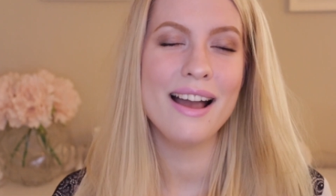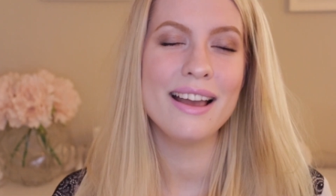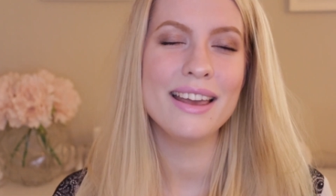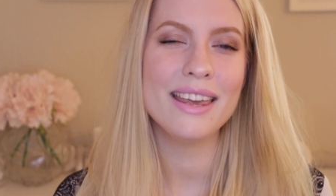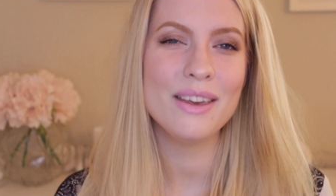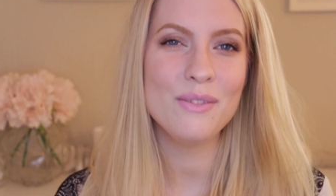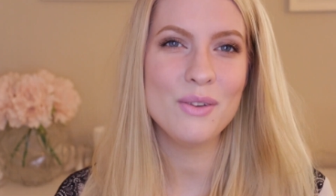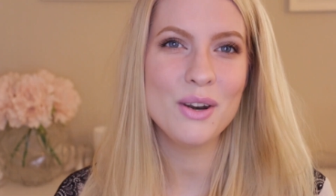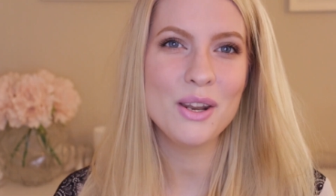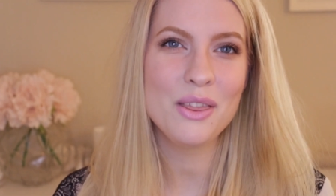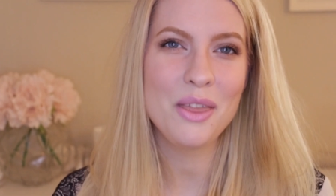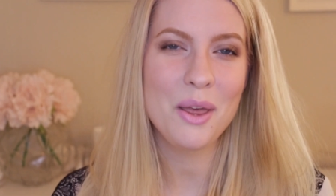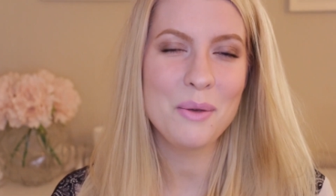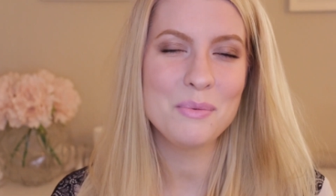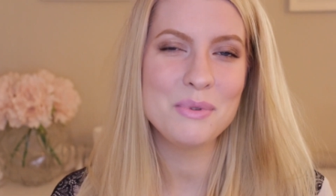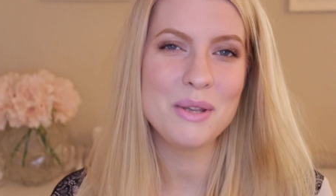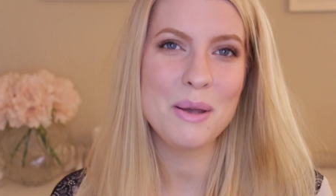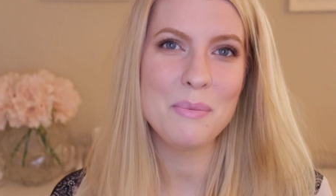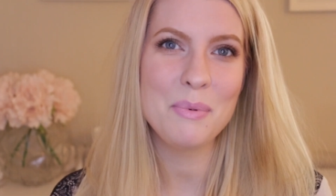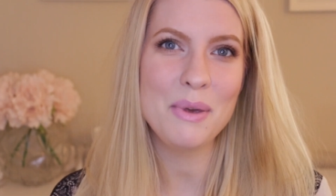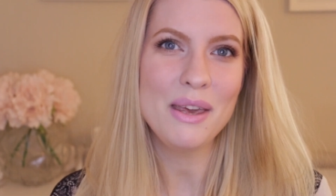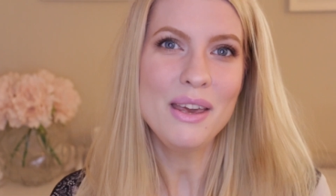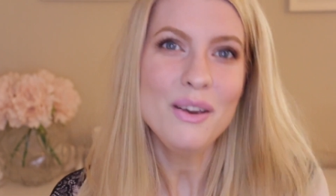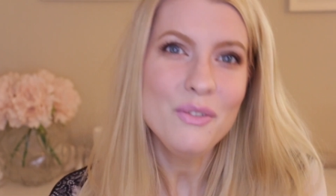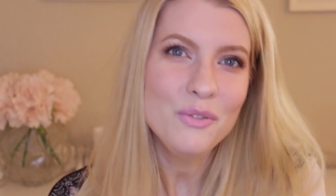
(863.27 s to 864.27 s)
Give it a thumbs
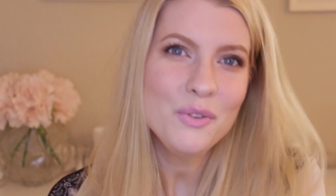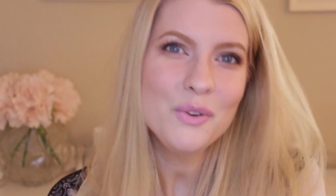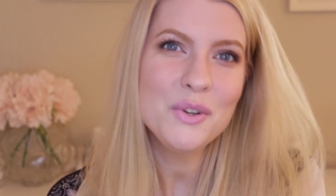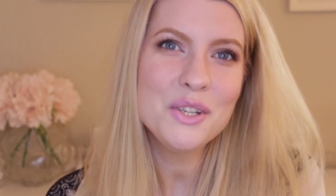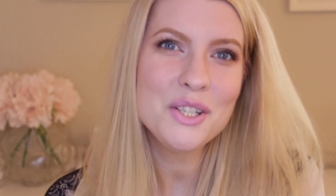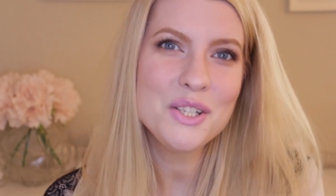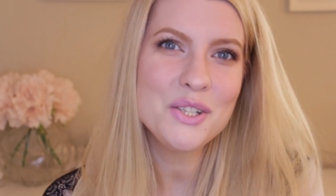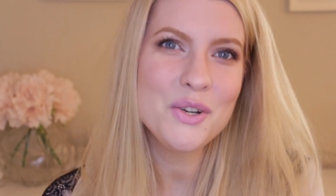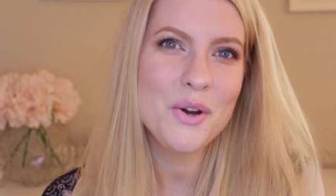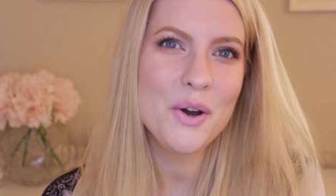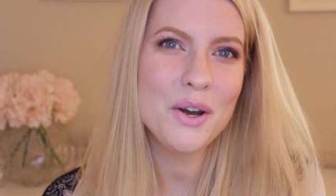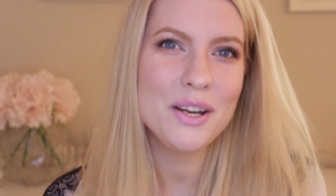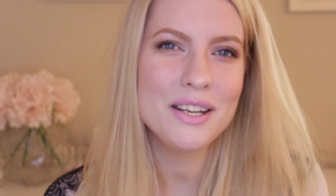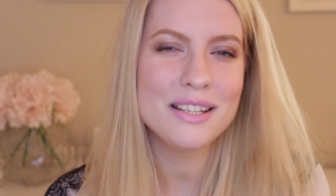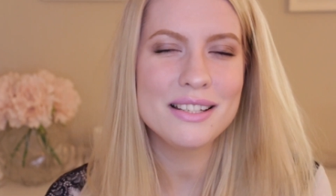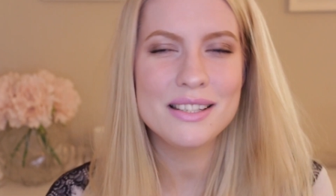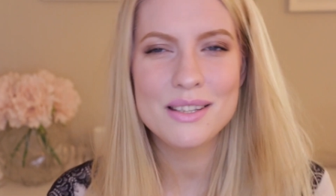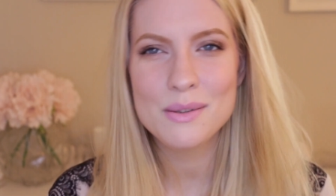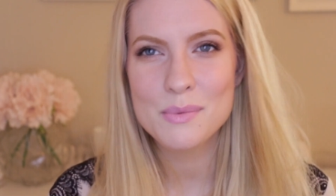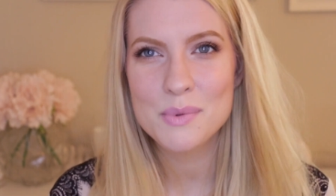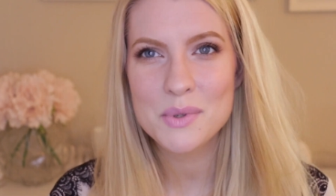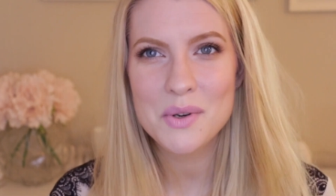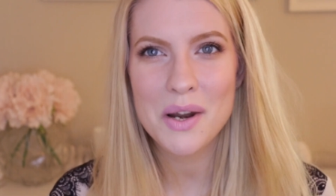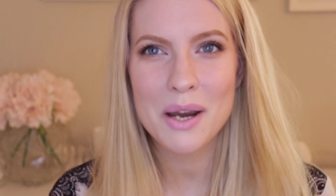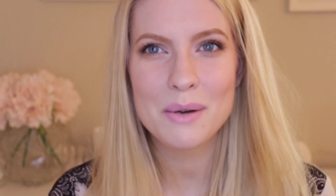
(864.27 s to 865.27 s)
up if you enjoyed,
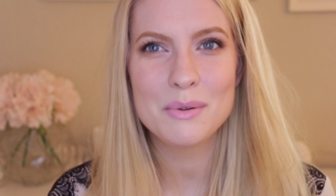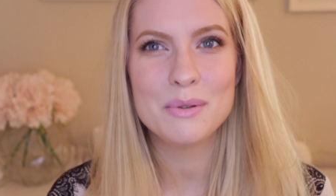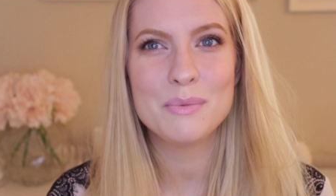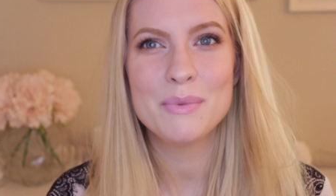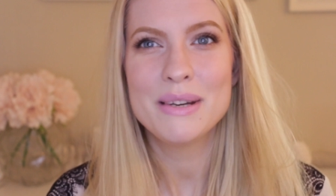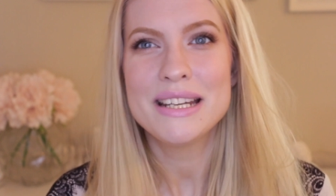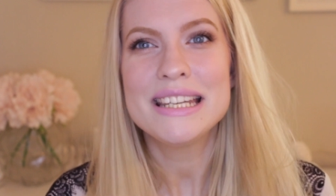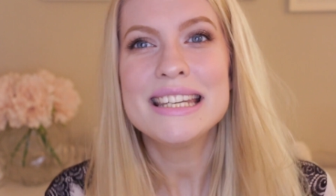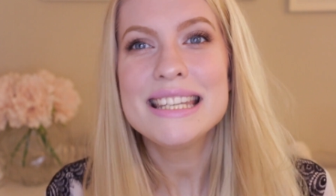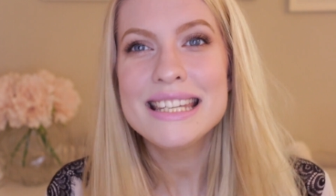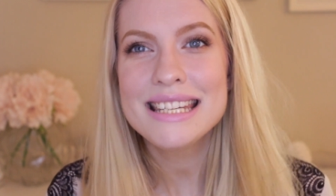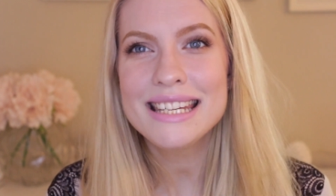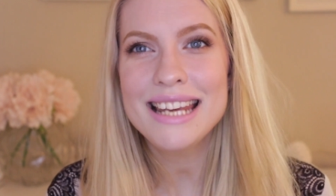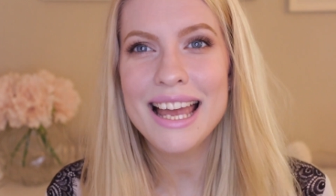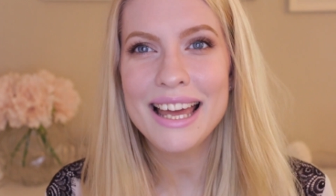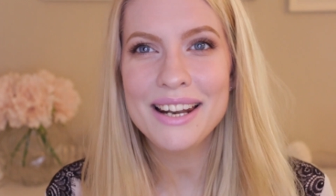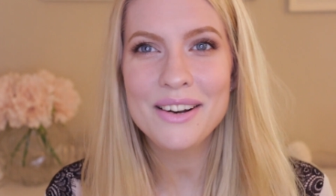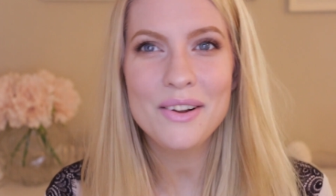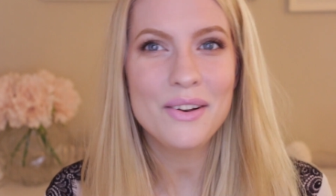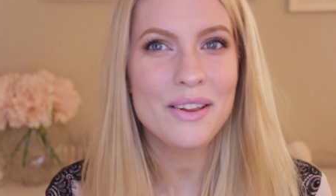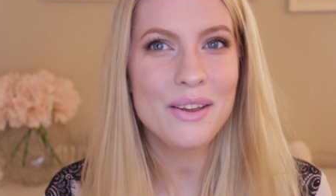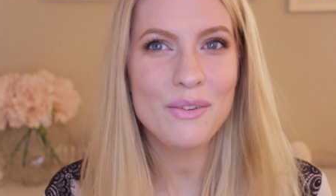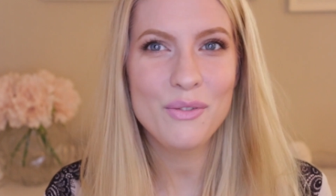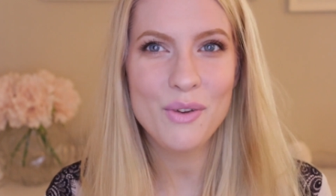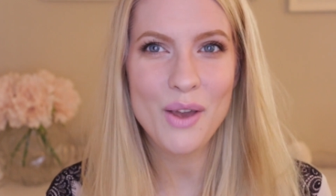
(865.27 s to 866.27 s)
subscribe to my
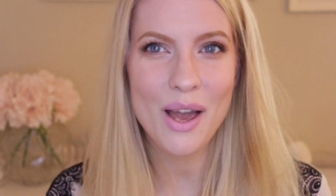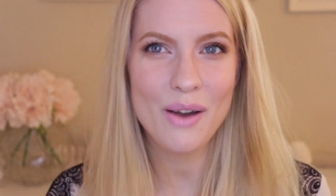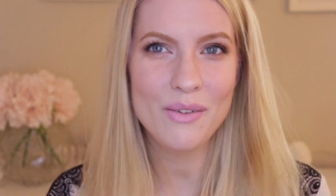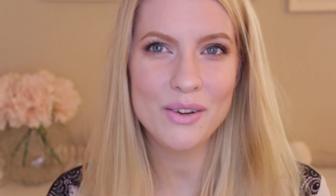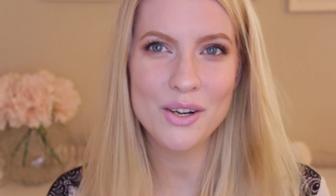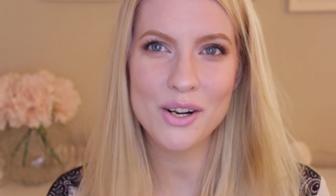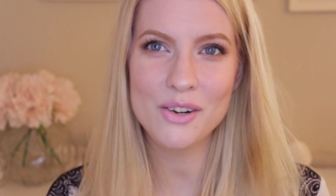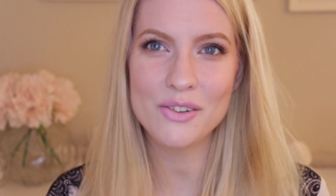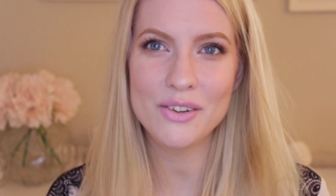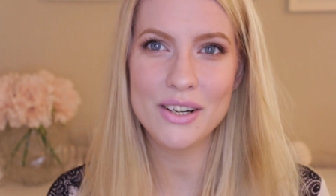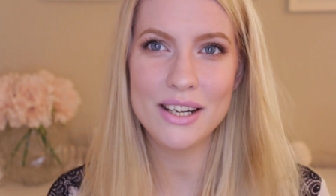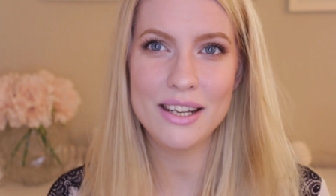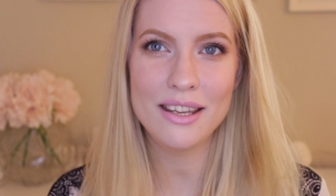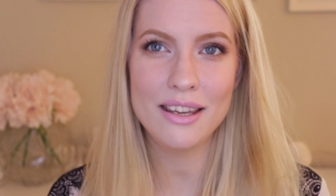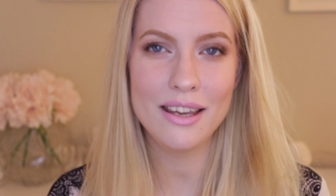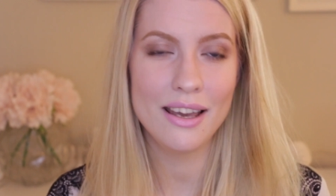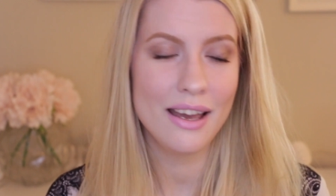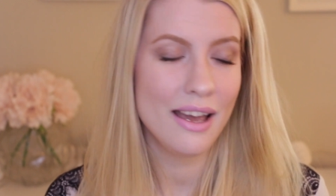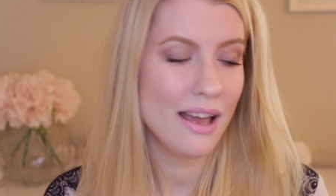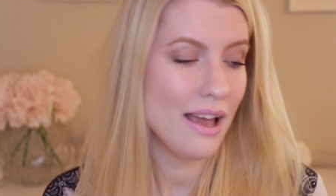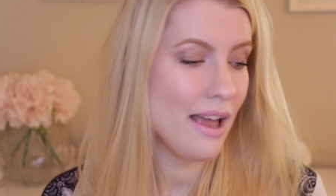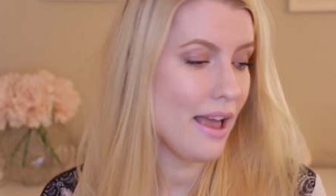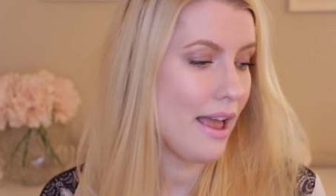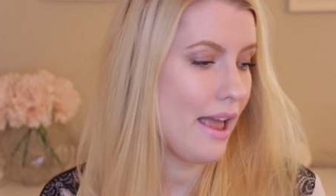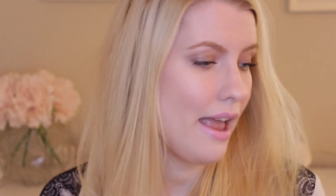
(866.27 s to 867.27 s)
channel if you haven't already,
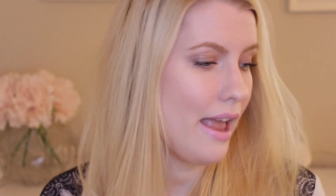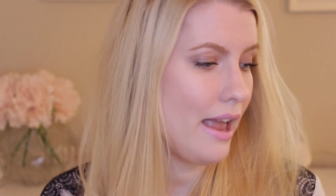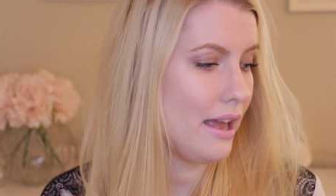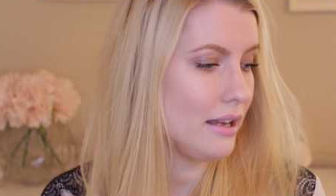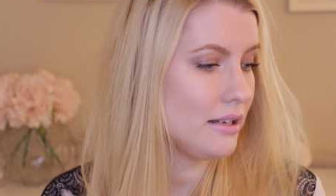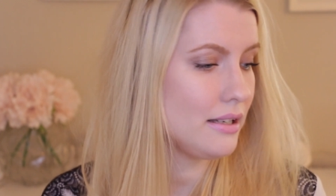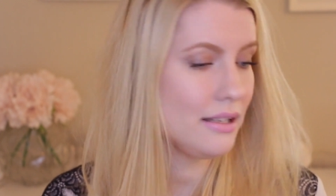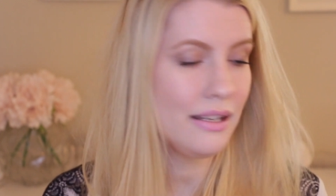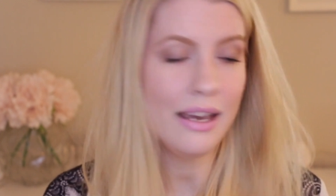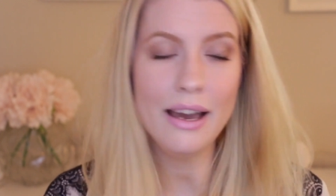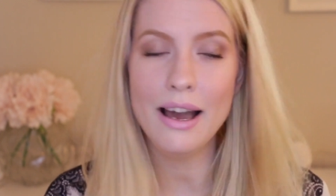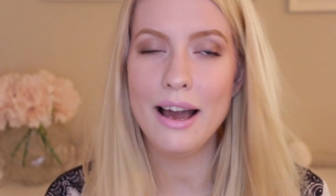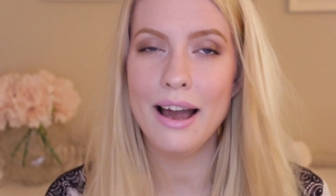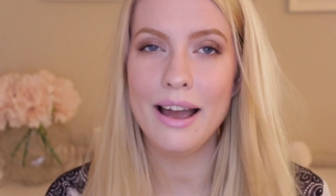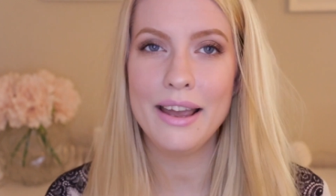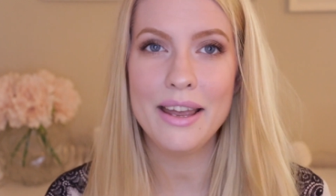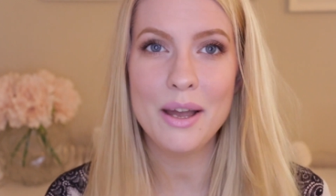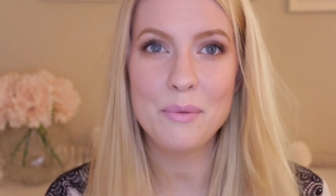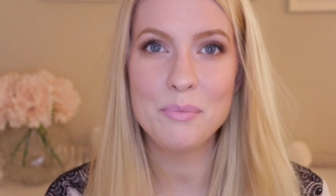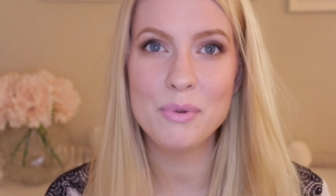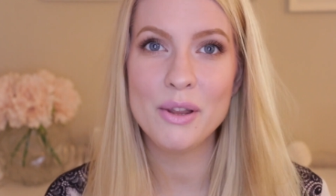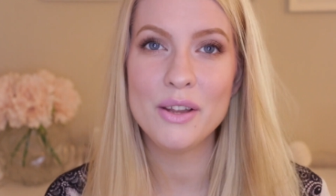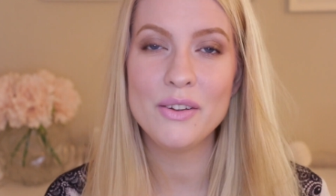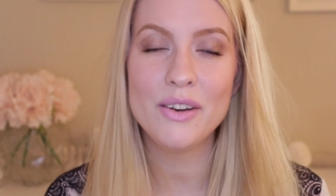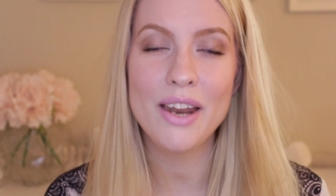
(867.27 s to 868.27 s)
and yeah, I
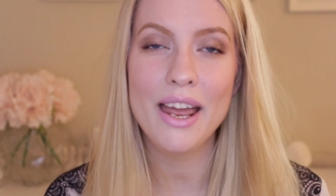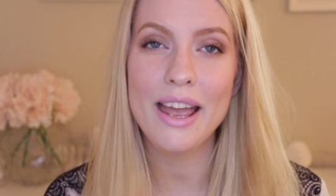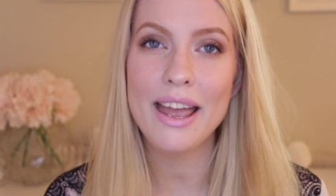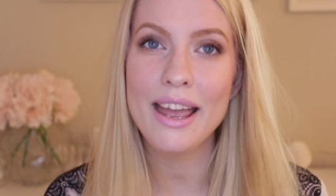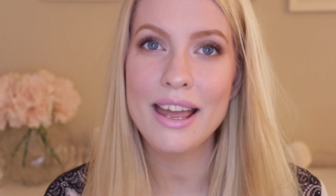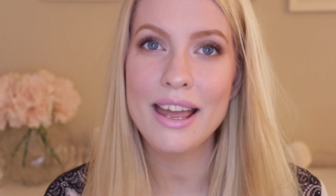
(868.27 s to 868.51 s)
upload